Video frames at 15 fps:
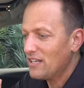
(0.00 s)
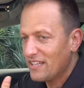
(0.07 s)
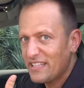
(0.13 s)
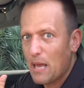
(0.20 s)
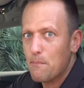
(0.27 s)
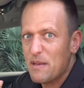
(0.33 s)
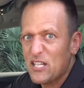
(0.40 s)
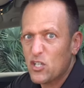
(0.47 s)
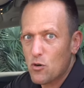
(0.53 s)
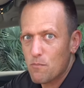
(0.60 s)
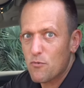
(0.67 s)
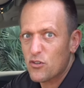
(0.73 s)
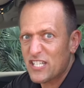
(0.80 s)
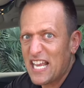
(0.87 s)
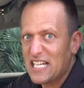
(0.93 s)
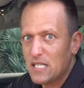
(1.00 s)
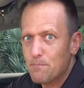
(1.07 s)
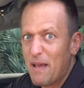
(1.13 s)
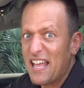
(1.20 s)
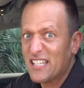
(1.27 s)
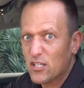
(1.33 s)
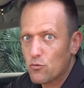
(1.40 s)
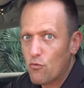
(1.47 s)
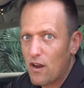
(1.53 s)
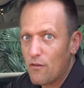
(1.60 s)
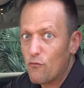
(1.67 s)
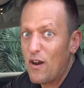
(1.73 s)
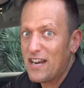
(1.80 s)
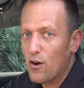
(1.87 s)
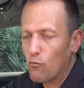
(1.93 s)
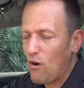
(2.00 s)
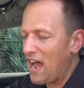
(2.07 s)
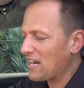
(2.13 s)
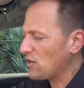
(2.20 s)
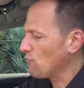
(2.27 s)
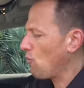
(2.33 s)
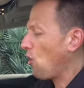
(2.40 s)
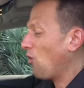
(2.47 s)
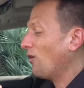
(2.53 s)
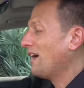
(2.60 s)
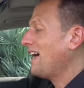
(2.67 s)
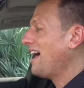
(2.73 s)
That means your Mercedes Benz is re ready to rock and roll.